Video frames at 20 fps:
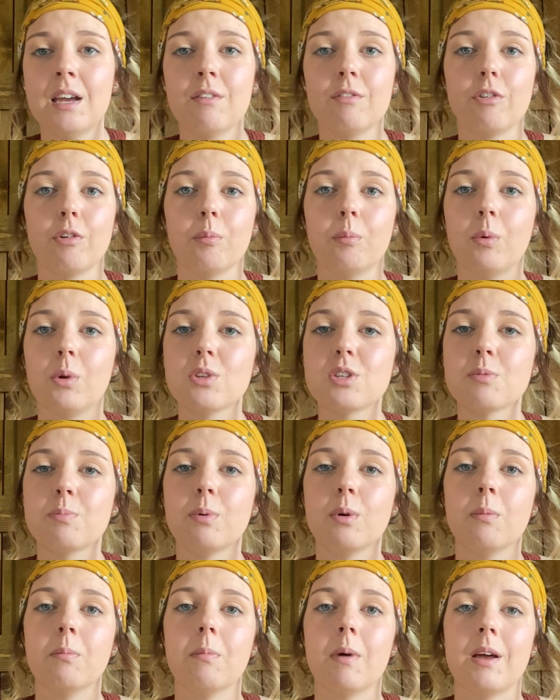for
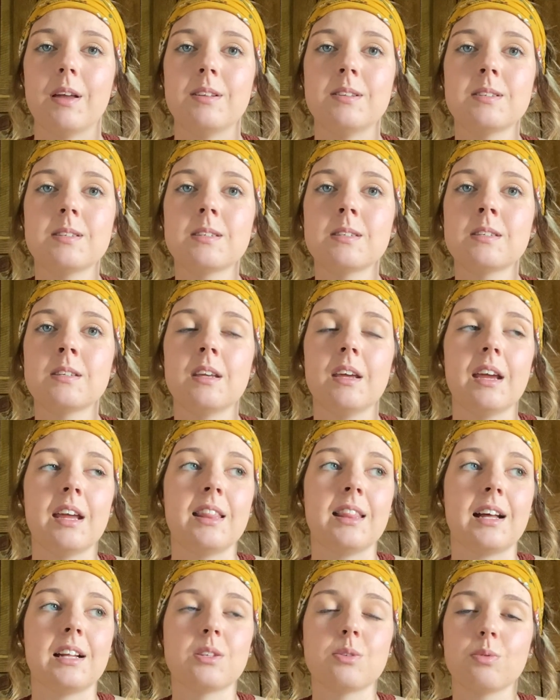multiple months.
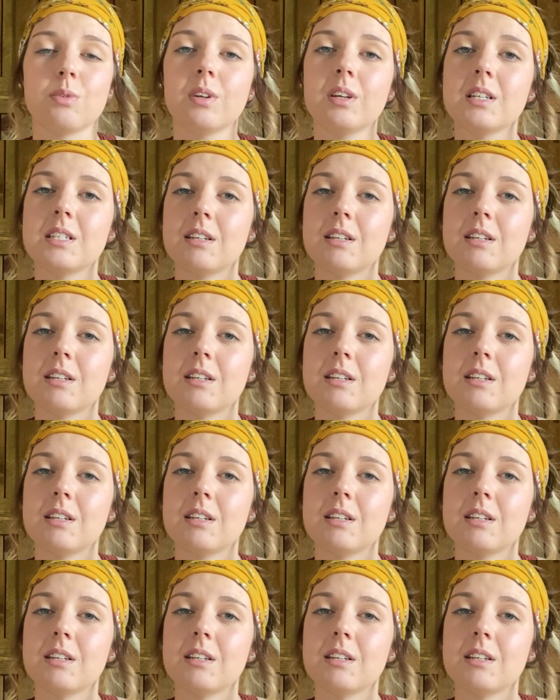And that's really